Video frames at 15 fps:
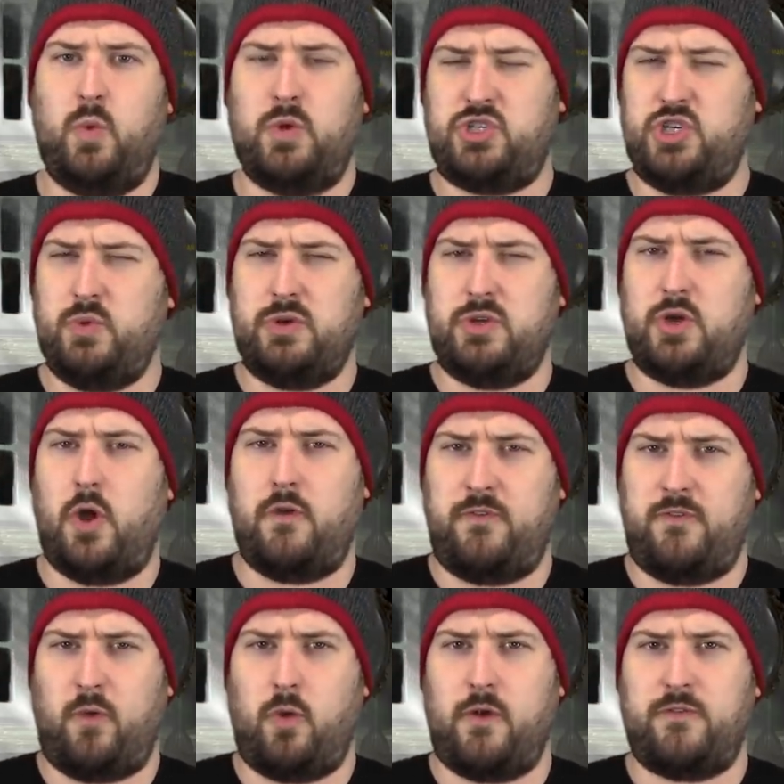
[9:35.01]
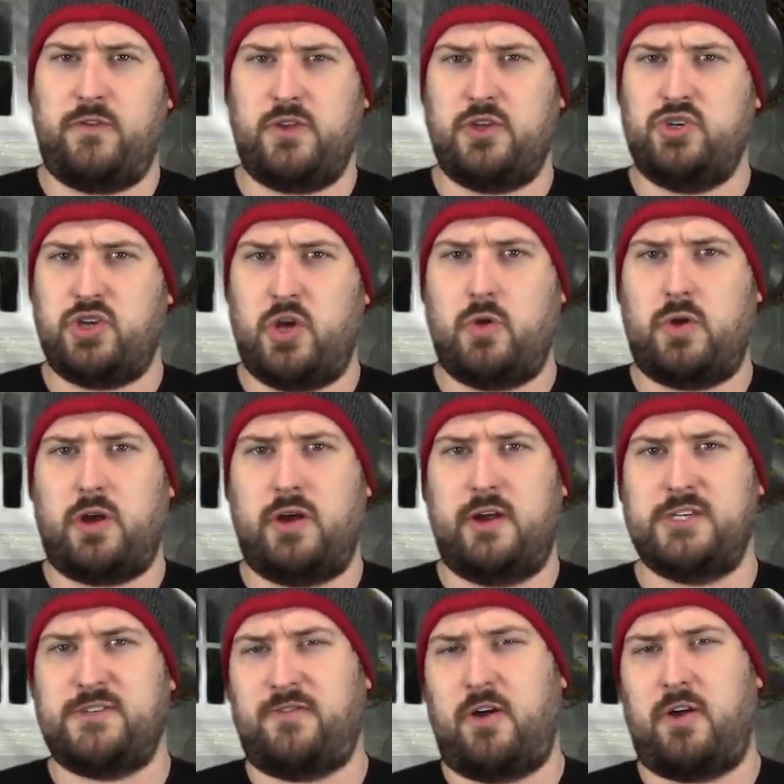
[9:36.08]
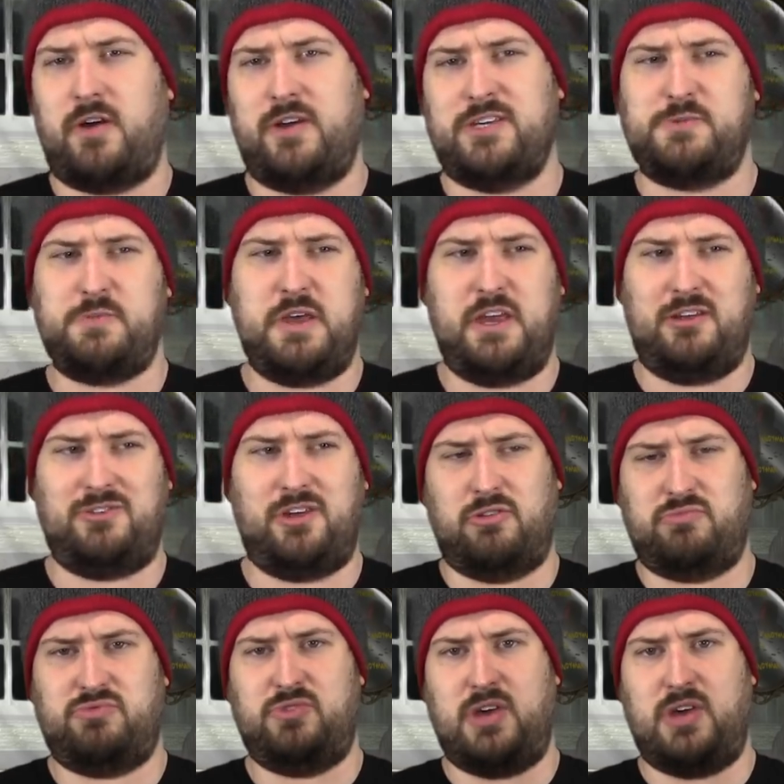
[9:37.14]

what you would go for the Joker as far as being, you know,